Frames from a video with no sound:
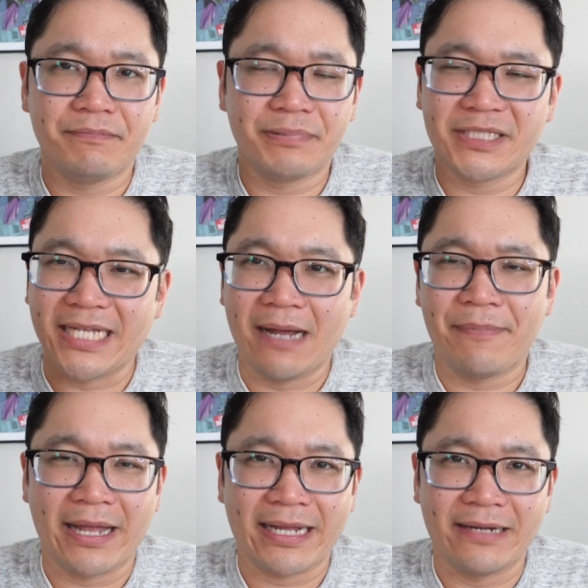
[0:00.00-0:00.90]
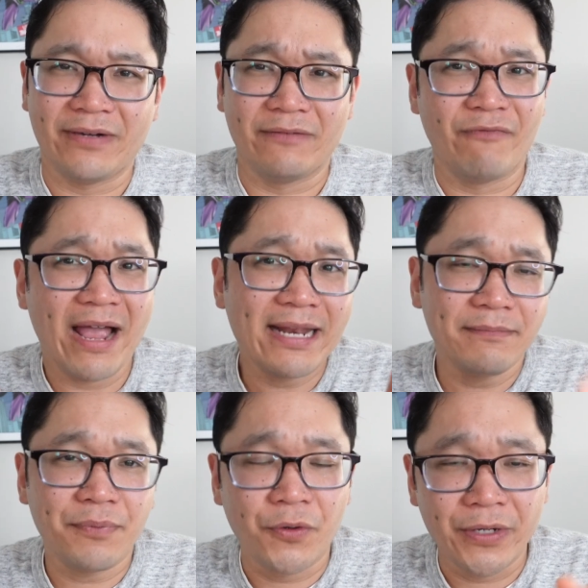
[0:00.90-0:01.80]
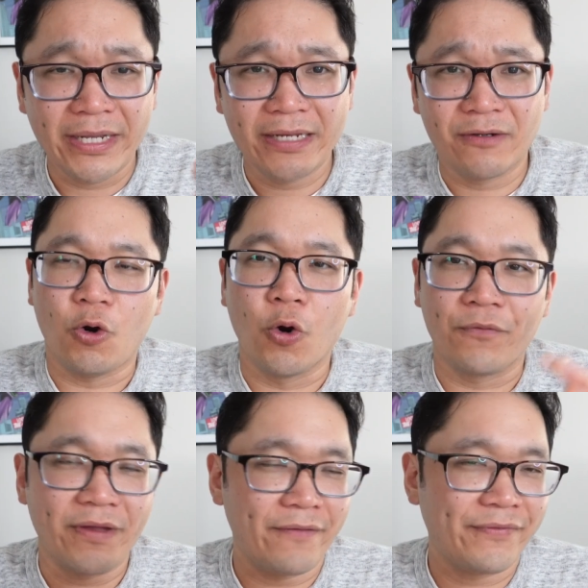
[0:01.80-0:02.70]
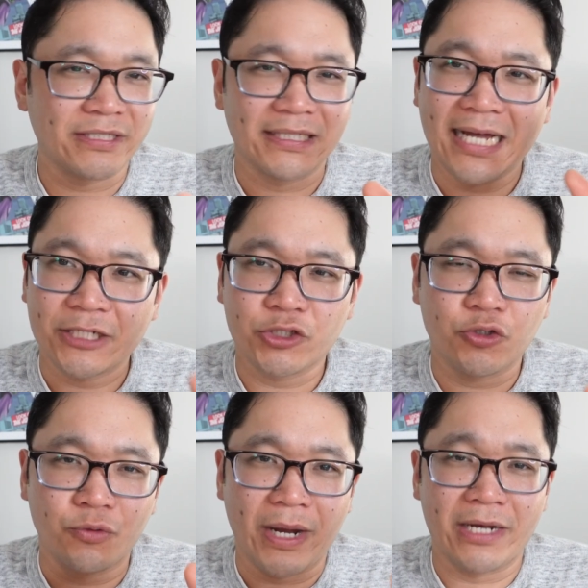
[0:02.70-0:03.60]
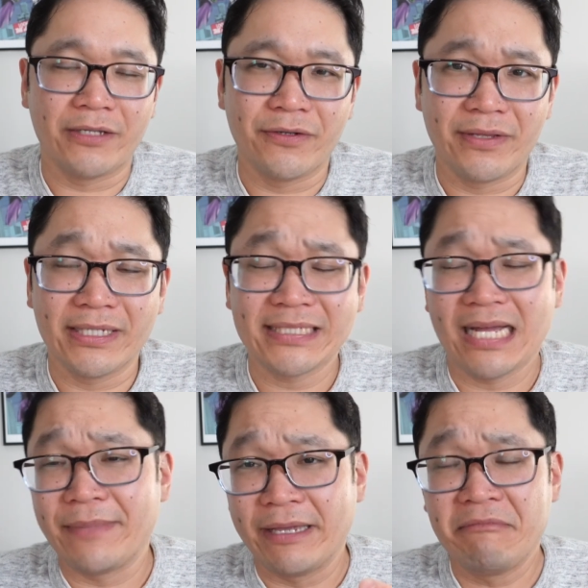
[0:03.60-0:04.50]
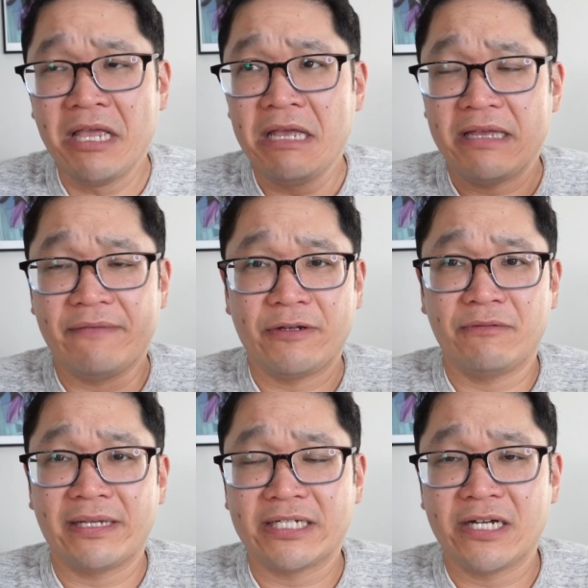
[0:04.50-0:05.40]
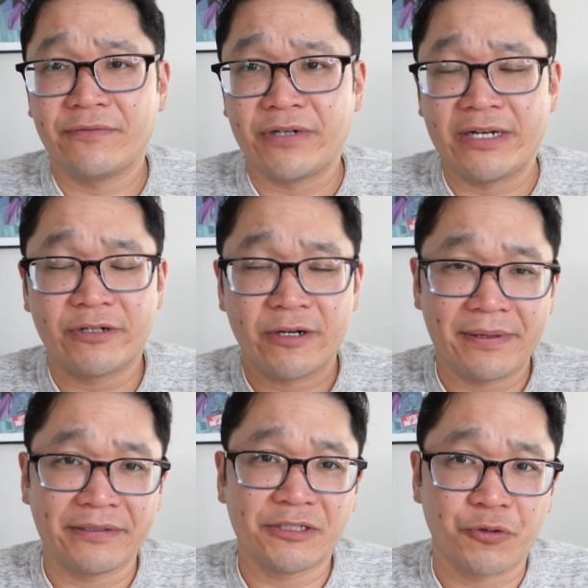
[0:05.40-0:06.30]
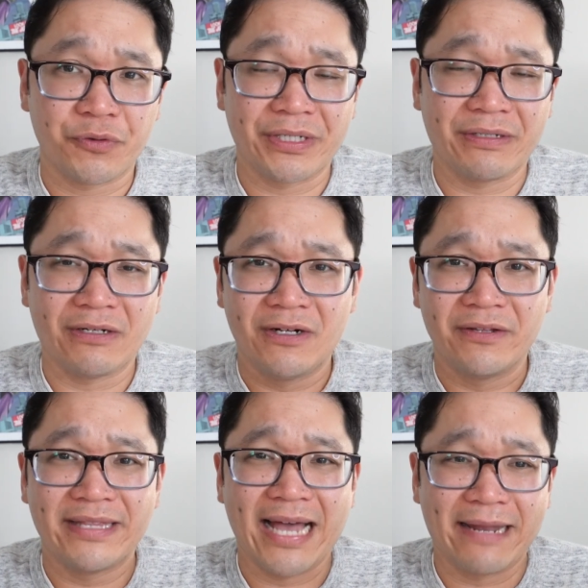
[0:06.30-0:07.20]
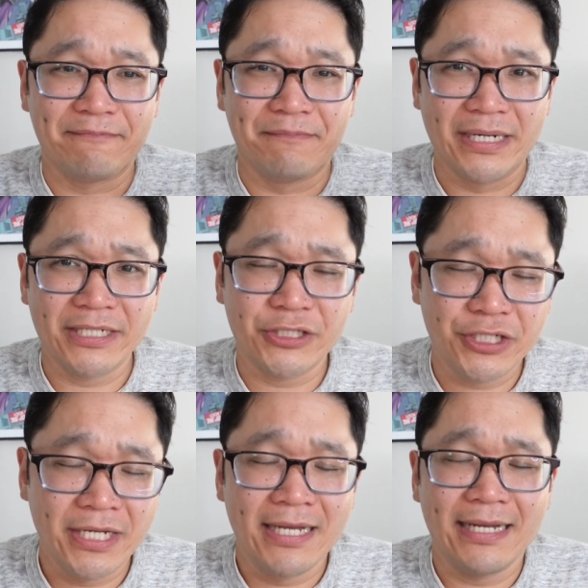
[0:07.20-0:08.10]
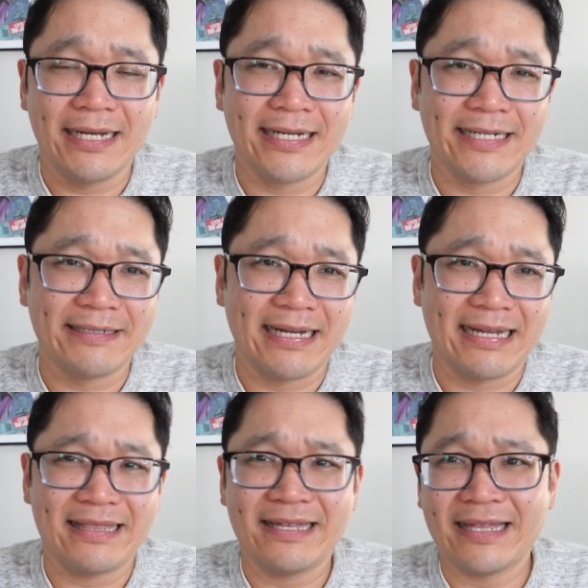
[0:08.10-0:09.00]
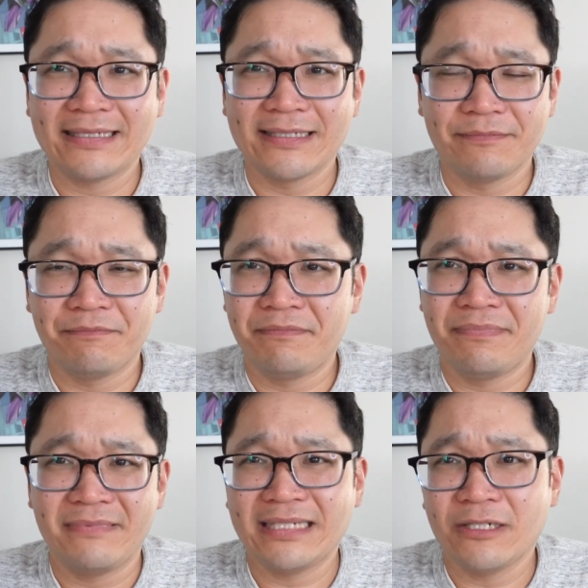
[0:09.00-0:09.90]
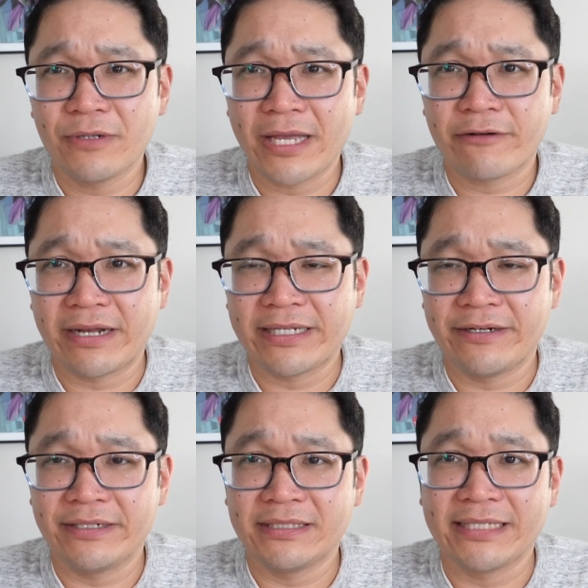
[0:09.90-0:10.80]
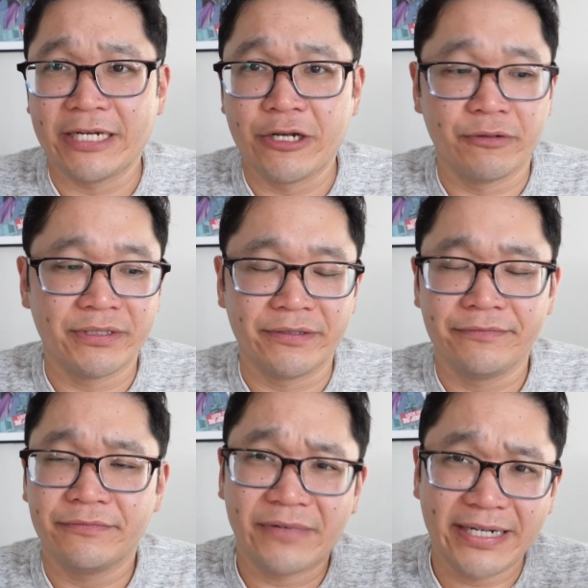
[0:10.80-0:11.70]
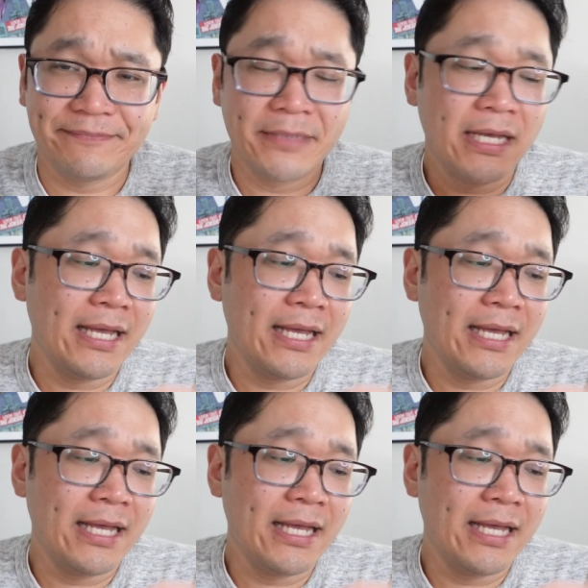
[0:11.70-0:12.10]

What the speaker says: stop at kind of a random point, or if there's a logical way to do this. I mean, if I don't like the cover and don't care about the story all that much, I think that's an okay criteria to say no to, right?